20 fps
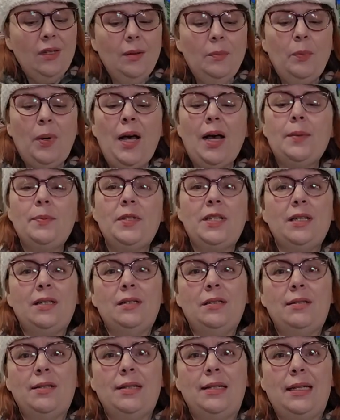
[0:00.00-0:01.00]

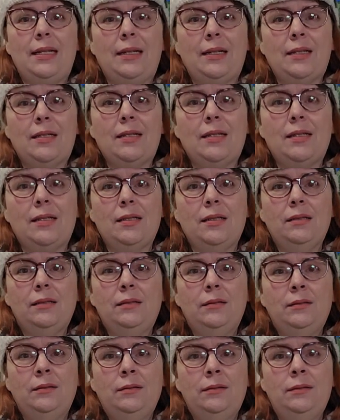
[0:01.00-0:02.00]
Popsicle sticks.
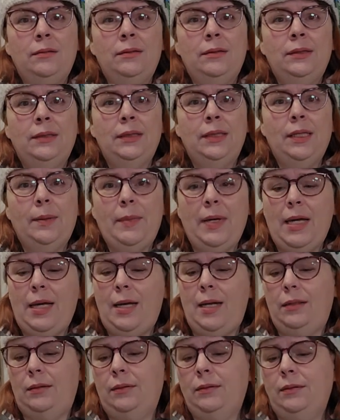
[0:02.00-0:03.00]
Come
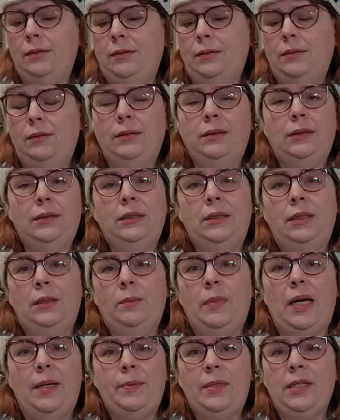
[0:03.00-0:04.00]
on.
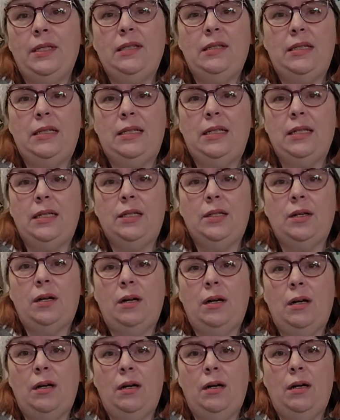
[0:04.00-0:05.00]
Popsicle sticks
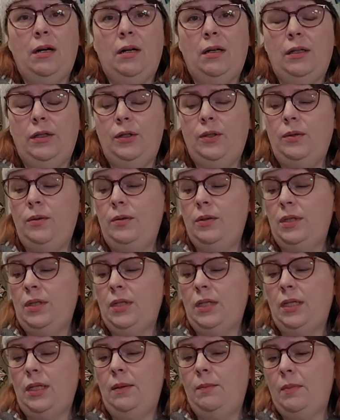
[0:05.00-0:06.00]
are
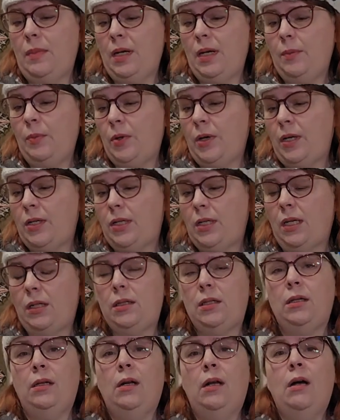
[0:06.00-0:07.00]
used in my
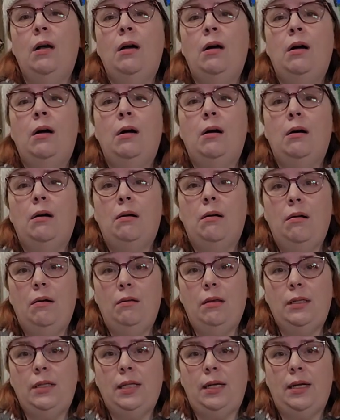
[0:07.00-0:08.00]
projects
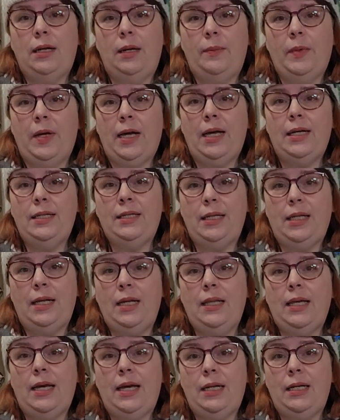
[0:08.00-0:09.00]
all the time. I
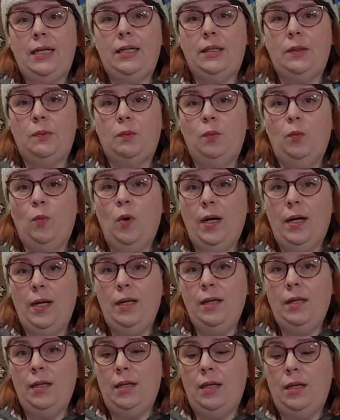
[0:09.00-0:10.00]
say that is
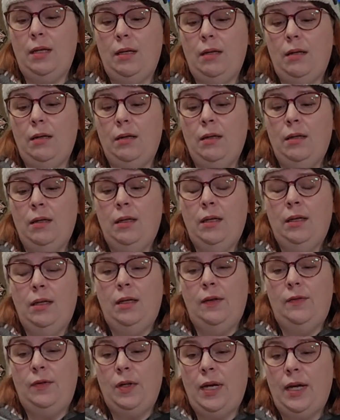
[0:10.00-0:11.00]
one thing.
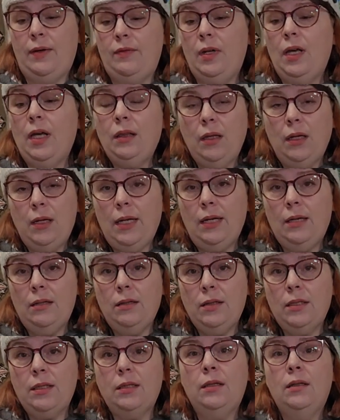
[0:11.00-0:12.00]
If you have nothing
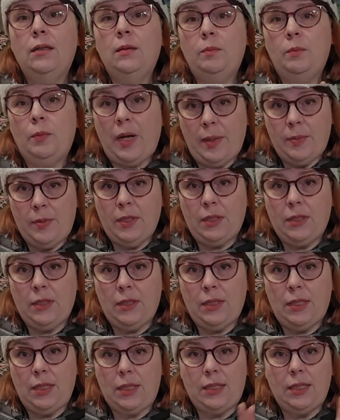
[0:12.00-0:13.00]
else, popsicle
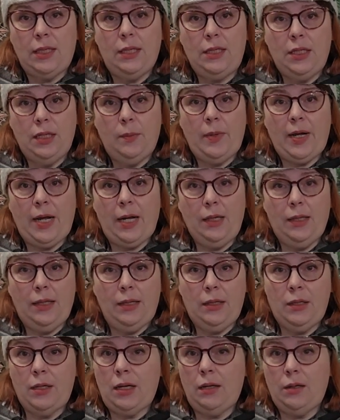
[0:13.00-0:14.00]
sticks. Get you a bag
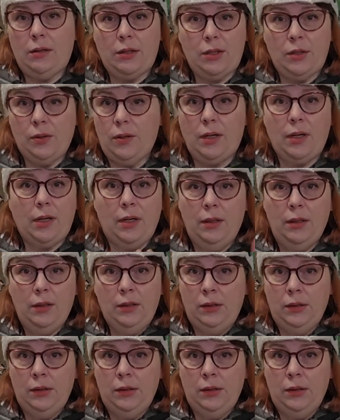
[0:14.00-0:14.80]
at the dollar store.